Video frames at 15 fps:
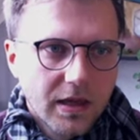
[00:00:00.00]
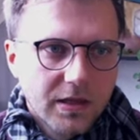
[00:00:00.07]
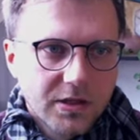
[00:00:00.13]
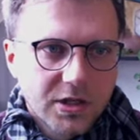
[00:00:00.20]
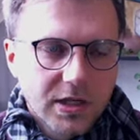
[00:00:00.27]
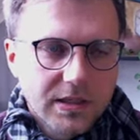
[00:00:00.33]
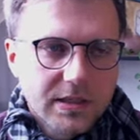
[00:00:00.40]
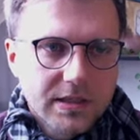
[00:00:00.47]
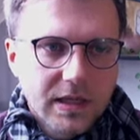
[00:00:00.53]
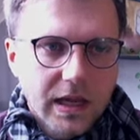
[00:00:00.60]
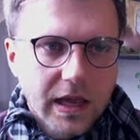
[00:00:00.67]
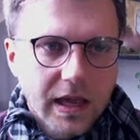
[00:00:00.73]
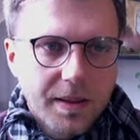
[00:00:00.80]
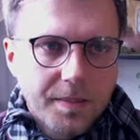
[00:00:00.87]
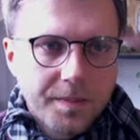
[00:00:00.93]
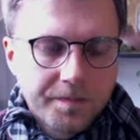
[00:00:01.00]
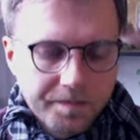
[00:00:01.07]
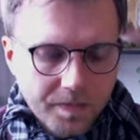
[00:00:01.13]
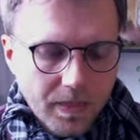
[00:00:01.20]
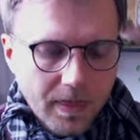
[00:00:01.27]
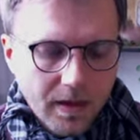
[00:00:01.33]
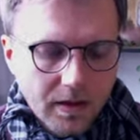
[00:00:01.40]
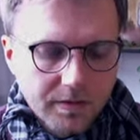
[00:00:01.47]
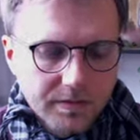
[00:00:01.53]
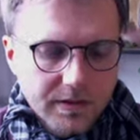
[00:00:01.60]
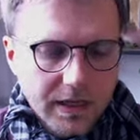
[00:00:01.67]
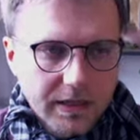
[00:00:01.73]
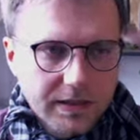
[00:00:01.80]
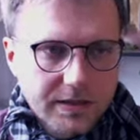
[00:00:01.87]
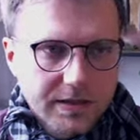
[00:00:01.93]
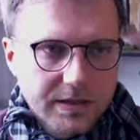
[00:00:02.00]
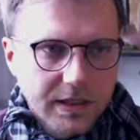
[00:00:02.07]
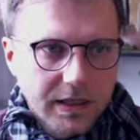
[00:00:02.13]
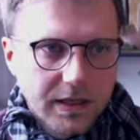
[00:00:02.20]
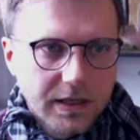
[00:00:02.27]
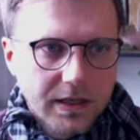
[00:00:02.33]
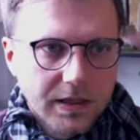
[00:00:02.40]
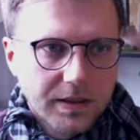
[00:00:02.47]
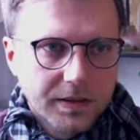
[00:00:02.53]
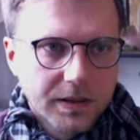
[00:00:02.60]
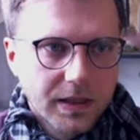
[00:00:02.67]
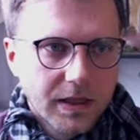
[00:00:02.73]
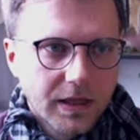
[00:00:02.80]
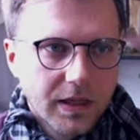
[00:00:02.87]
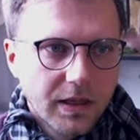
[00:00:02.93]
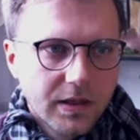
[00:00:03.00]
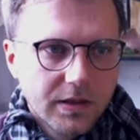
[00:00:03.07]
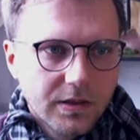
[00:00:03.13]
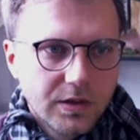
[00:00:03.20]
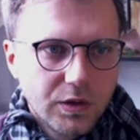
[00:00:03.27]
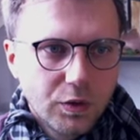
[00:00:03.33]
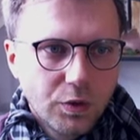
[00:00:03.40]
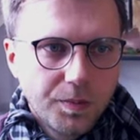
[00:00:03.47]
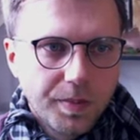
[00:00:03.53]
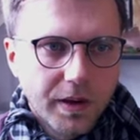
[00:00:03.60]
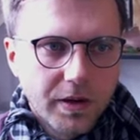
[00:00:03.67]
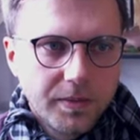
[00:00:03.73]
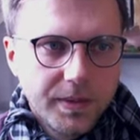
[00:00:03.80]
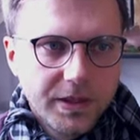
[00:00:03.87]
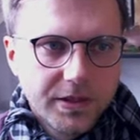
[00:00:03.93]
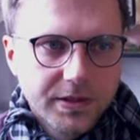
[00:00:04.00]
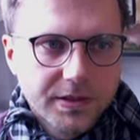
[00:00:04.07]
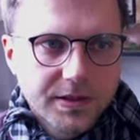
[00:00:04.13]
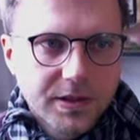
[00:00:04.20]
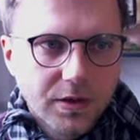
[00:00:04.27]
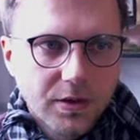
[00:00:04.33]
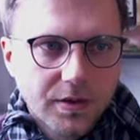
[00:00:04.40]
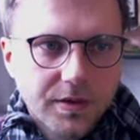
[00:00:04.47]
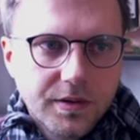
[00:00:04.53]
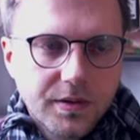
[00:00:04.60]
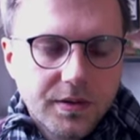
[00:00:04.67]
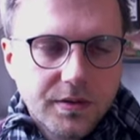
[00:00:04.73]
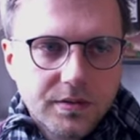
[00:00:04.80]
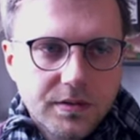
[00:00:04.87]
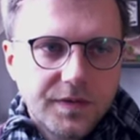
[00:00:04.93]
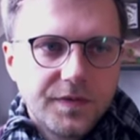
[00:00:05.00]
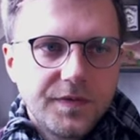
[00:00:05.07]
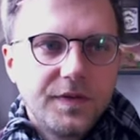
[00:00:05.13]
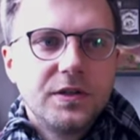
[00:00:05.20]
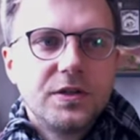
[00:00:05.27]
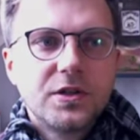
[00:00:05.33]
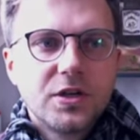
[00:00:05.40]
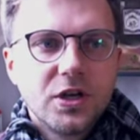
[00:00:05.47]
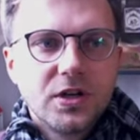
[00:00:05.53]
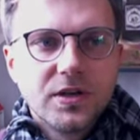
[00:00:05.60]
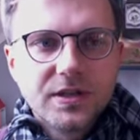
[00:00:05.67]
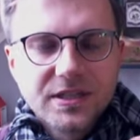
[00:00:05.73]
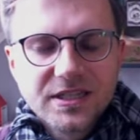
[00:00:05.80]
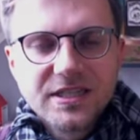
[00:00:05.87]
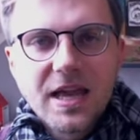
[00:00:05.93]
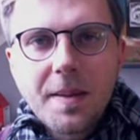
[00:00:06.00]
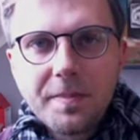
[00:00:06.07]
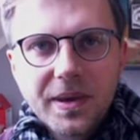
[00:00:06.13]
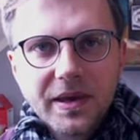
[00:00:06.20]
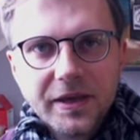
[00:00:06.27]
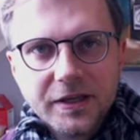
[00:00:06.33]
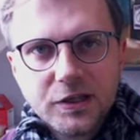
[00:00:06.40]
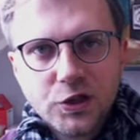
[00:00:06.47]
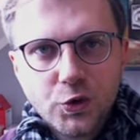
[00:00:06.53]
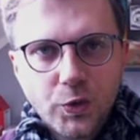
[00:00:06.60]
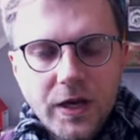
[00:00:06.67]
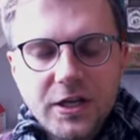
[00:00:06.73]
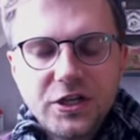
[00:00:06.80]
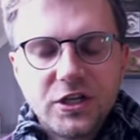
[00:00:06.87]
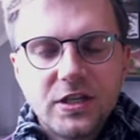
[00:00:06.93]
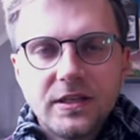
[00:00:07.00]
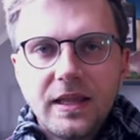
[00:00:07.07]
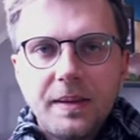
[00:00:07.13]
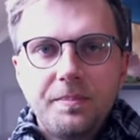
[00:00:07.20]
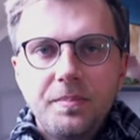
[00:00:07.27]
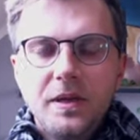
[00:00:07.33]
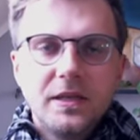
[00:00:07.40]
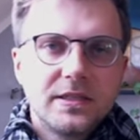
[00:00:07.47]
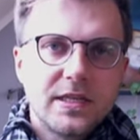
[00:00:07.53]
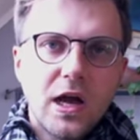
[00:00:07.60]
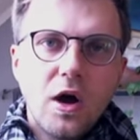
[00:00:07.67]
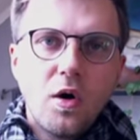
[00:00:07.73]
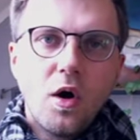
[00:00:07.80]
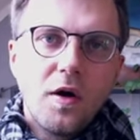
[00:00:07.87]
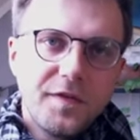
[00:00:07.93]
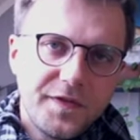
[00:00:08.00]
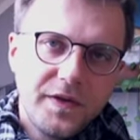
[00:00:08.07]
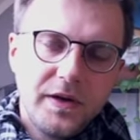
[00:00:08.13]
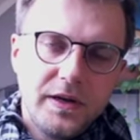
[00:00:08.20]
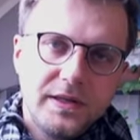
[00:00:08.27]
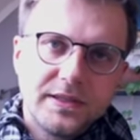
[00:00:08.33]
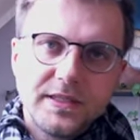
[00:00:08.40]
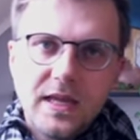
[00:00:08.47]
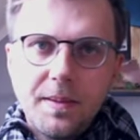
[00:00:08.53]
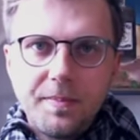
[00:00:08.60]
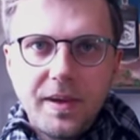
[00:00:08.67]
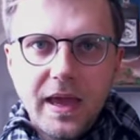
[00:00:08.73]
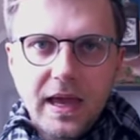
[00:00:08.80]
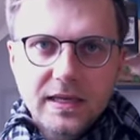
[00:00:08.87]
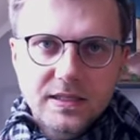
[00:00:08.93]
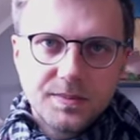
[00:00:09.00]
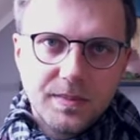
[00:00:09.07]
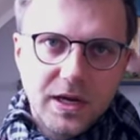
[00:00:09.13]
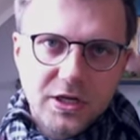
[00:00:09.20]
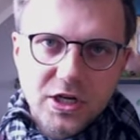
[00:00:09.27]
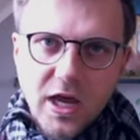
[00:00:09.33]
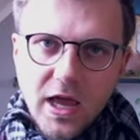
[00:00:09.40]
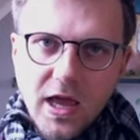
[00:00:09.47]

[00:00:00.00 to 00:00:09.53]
just um, takes uh, two parameters. So the, the feature snapping iteration, that means how often is Snappy Hex Mesh